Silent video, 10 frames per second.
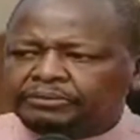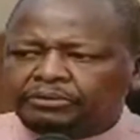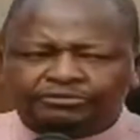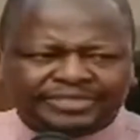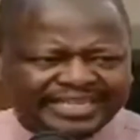
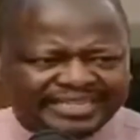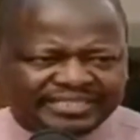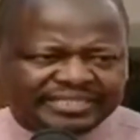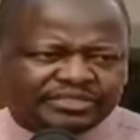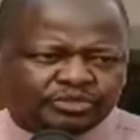
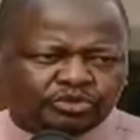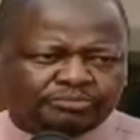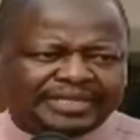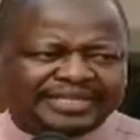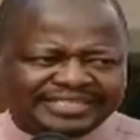tenders and so on,
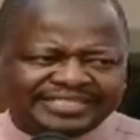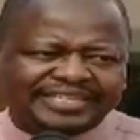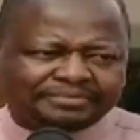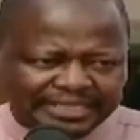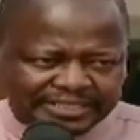but this is an
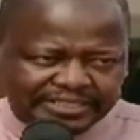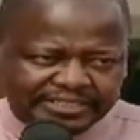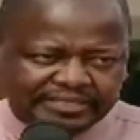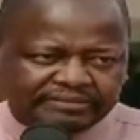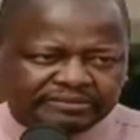
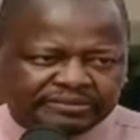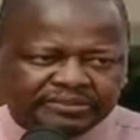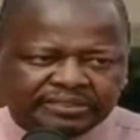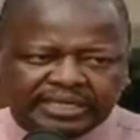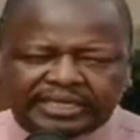emergency,
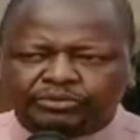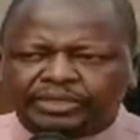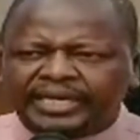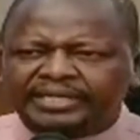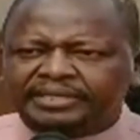and I would
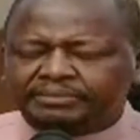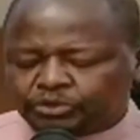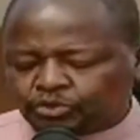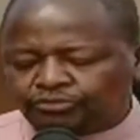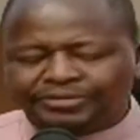like them
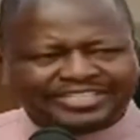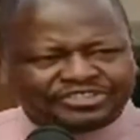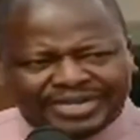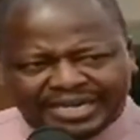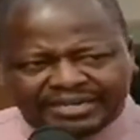to fast
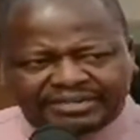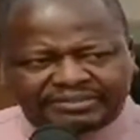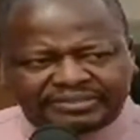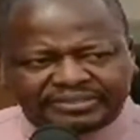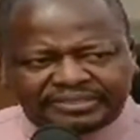track
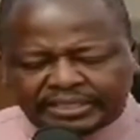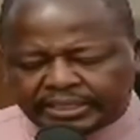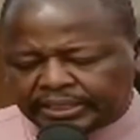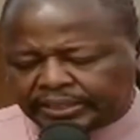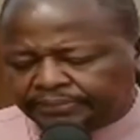
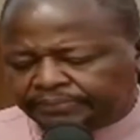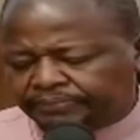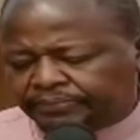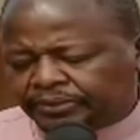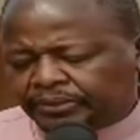
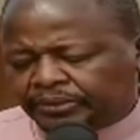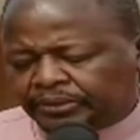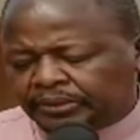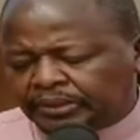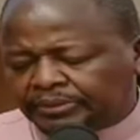
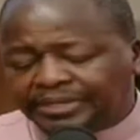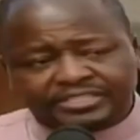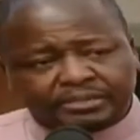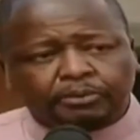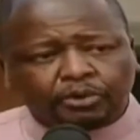their
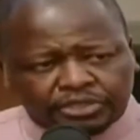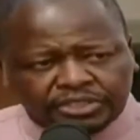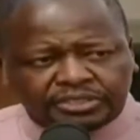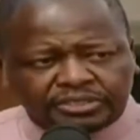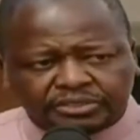
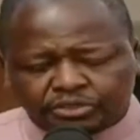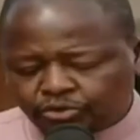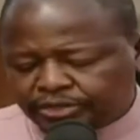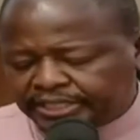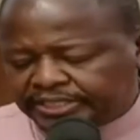support so
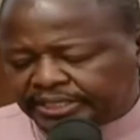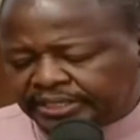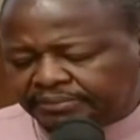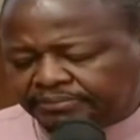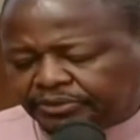that
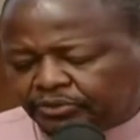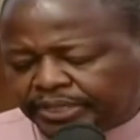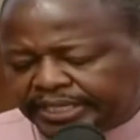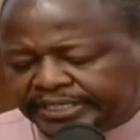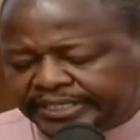we
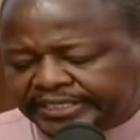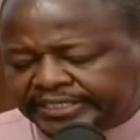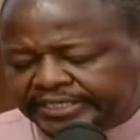can get